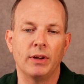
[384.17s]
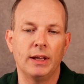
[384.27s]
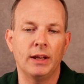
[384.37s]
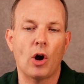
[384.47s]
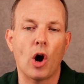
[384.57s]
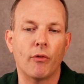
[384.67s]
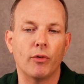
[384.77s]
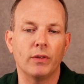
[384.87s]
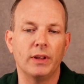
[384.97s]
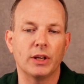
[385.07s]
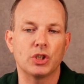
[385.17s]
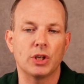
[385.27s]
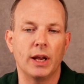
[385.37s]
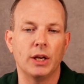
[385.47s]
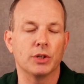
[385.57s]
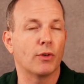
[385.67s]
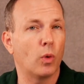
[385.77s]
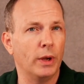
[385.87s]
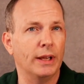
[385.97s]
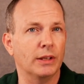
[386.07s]
again offering the exchange of
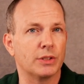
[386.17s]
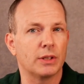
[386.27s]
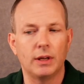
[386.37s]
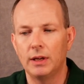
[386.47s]
queens.